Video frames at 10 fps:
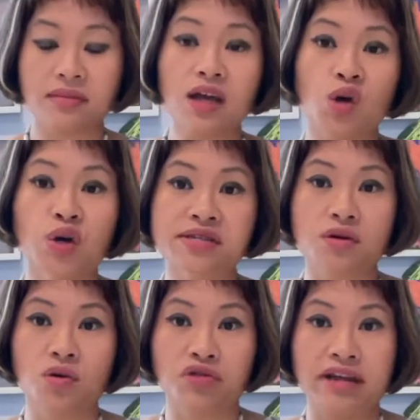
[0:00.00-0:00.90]

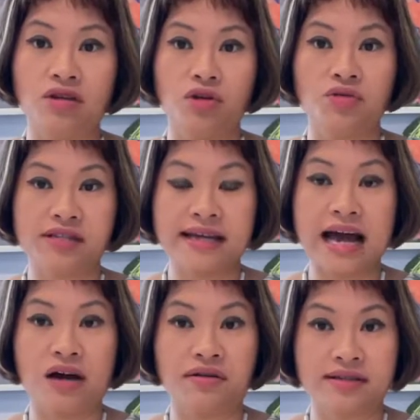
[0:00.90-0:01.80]
crystal grid using
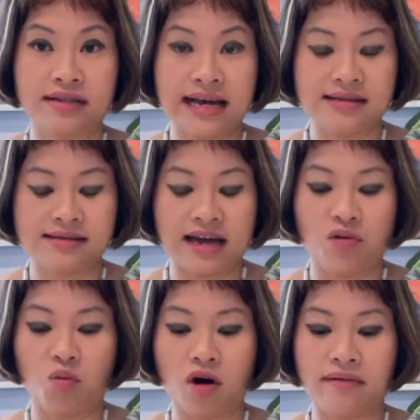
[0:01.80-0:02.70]
our
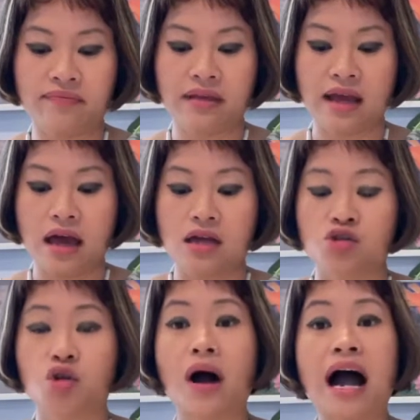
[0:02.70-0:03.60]
Celestite wand.
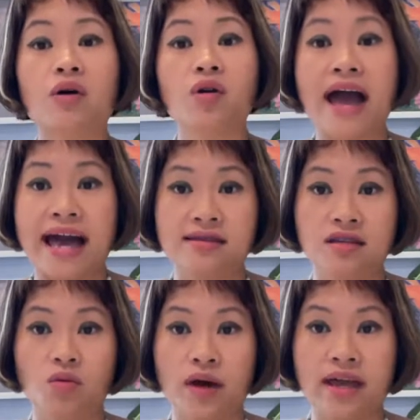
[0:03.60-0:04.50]
So how you
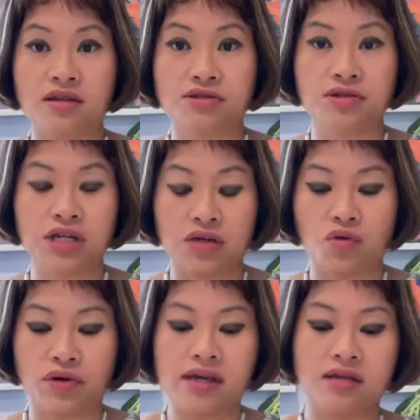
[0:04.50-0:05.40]
activate a certain
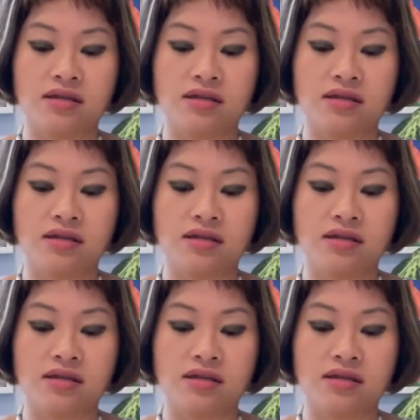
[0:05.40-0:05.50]
grid is